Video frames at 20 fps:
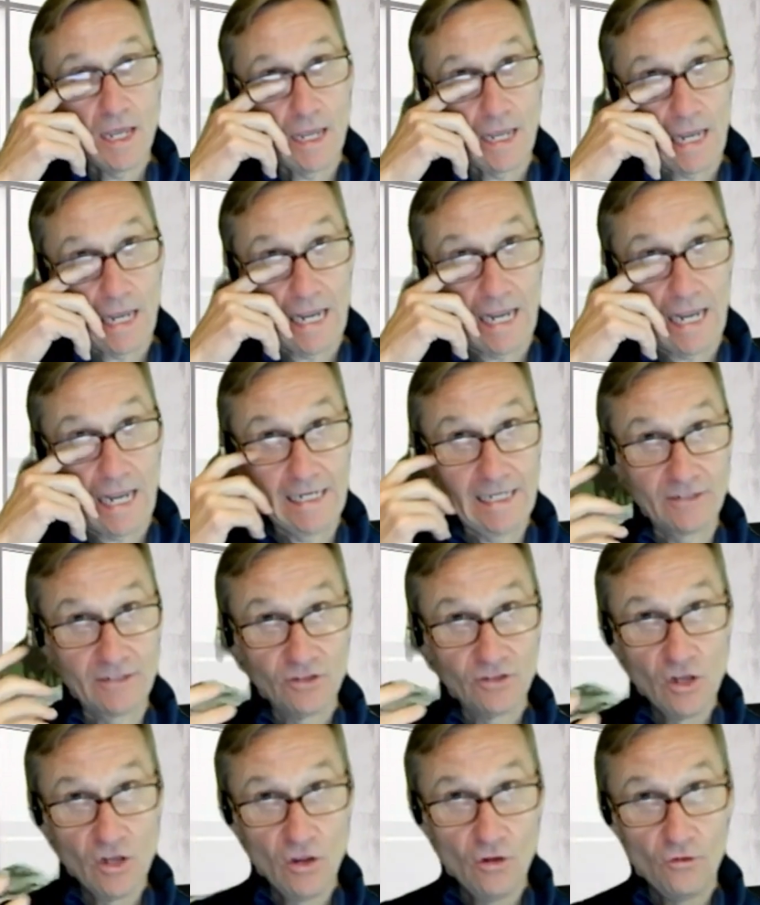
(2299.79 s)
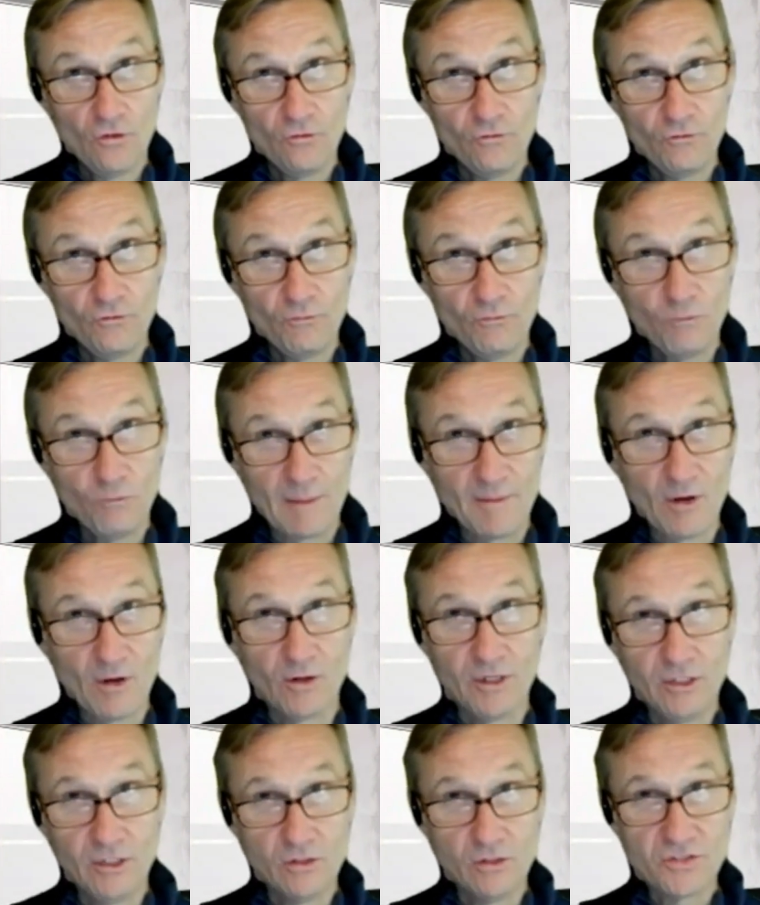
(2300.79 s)
I guess what I'm
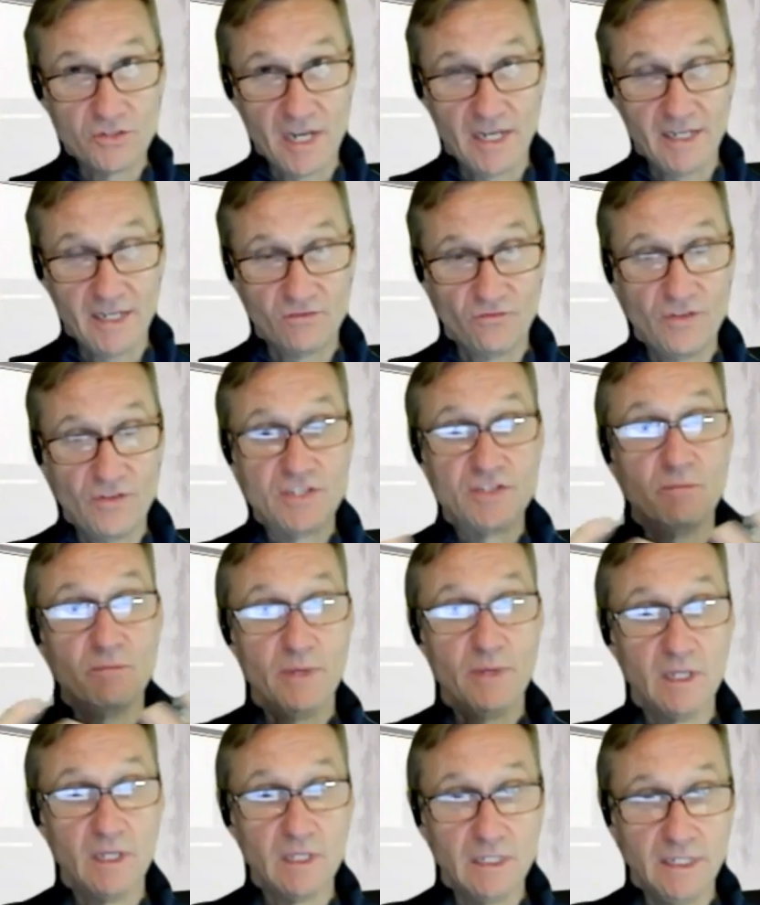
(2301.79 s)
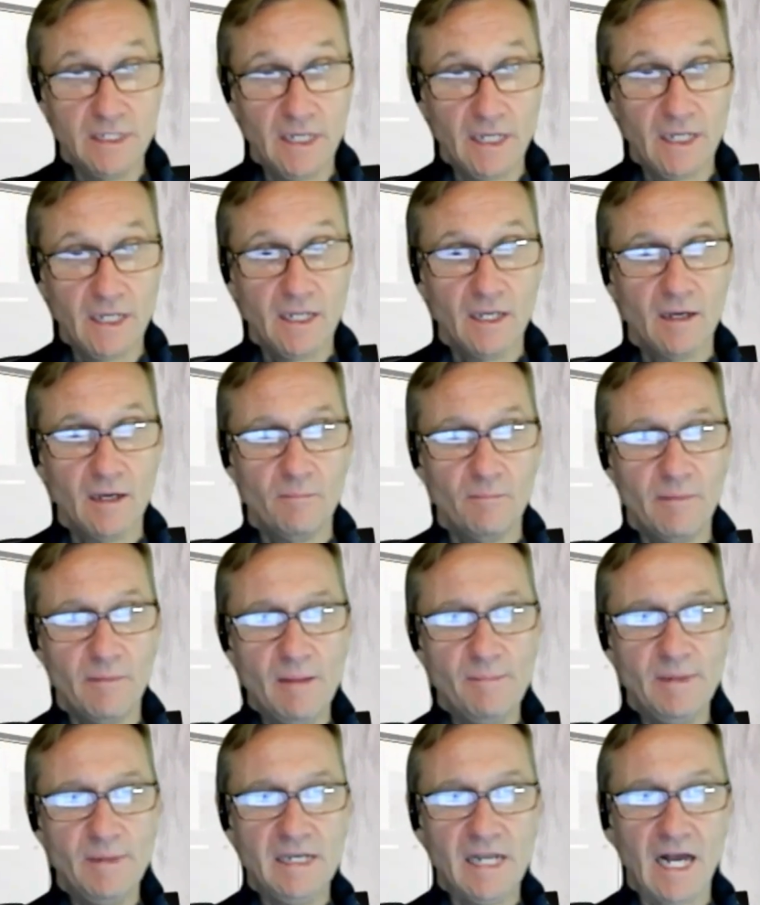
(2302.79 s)
hearing you say is visibility,
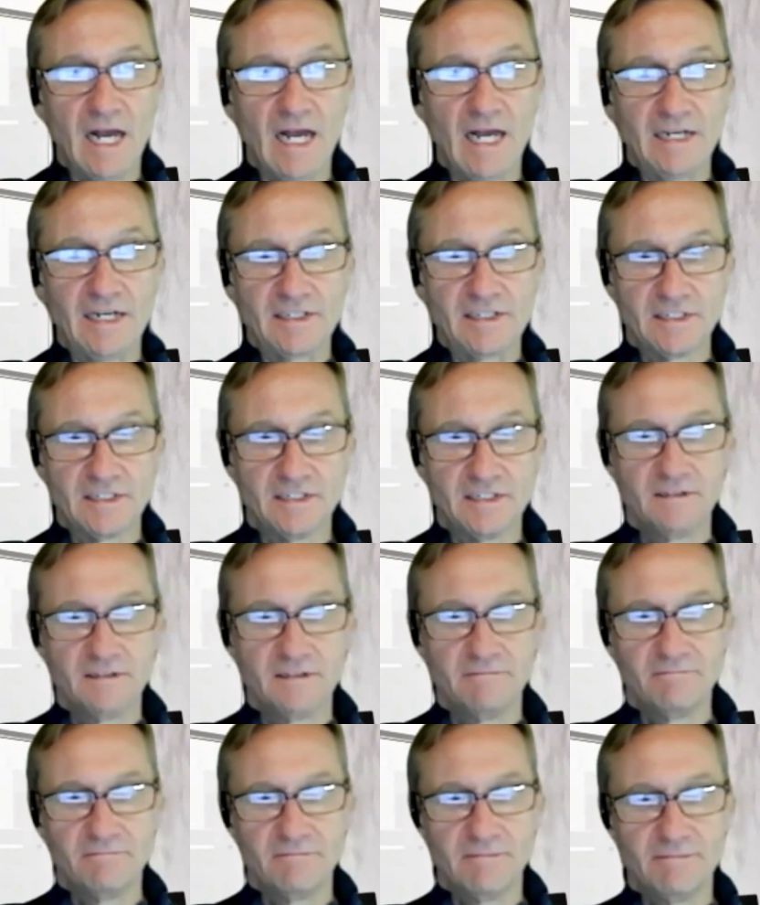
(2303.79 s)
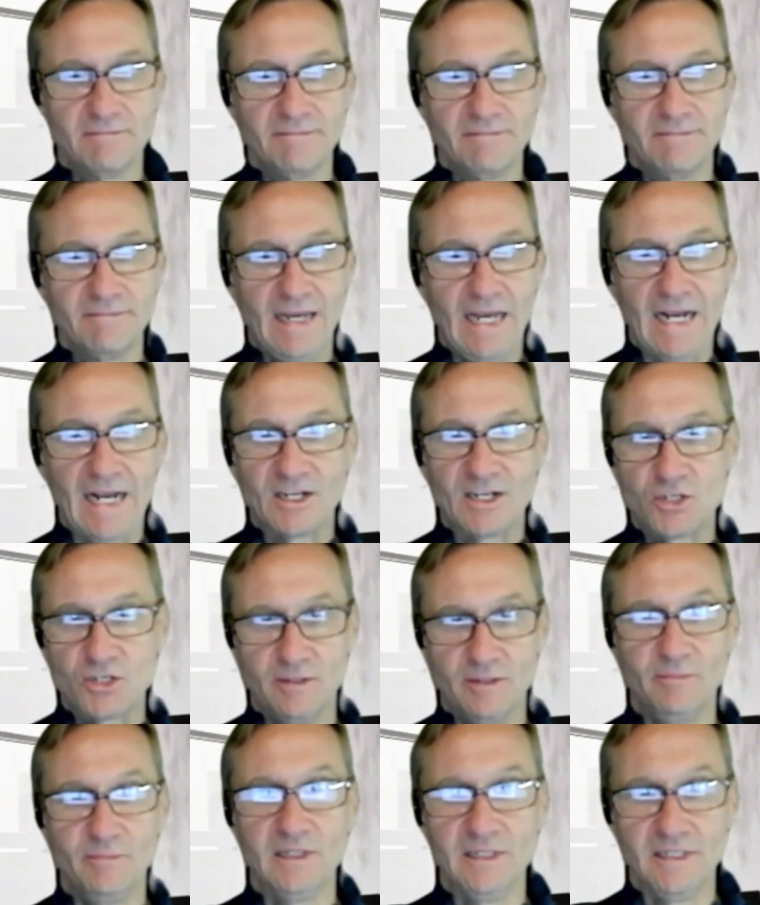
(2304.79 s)
maybe not
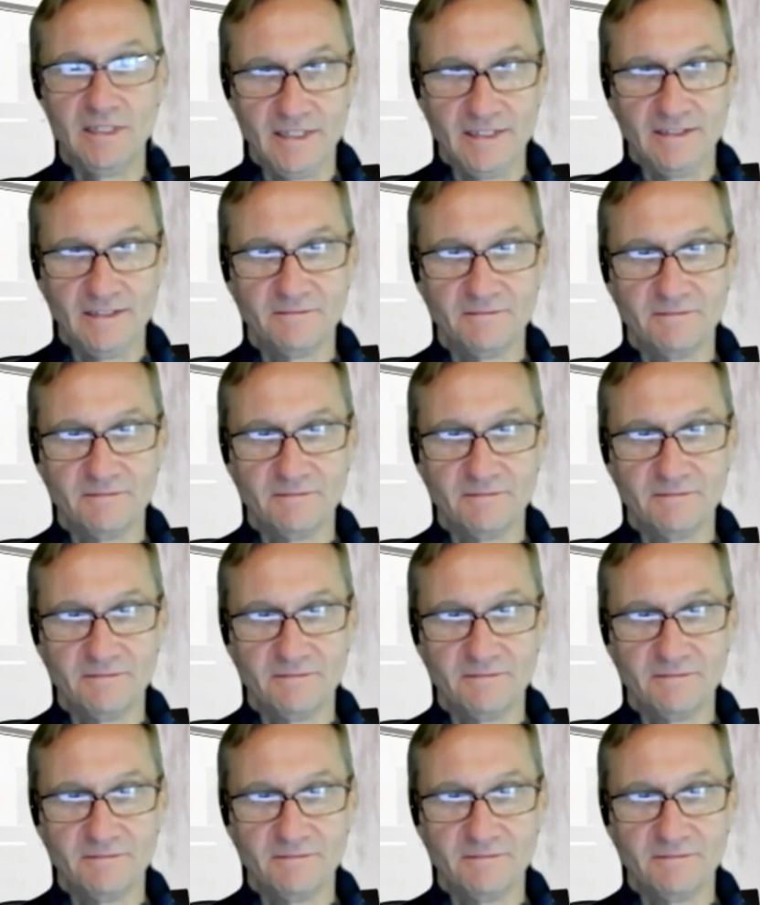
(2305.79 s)
actionability.